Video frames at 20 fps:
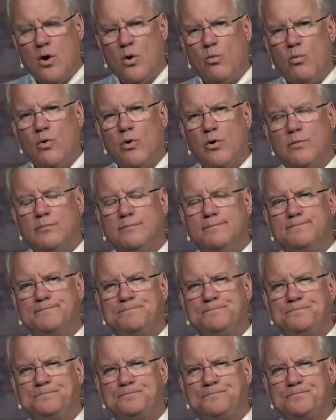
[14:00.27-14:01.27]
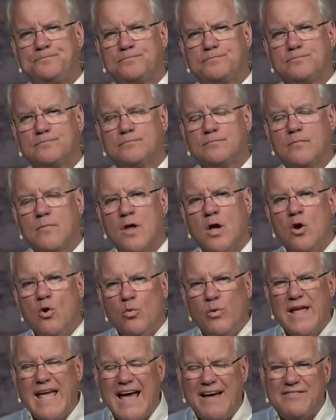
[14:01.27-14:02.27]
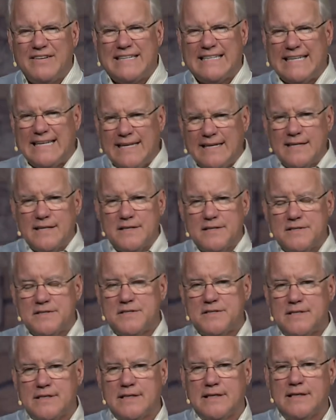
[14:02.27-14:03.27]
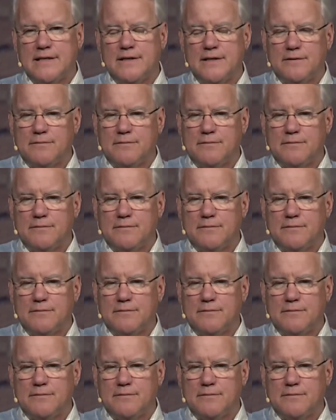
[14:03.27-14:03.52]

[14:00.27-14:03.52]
Well, we have a tendency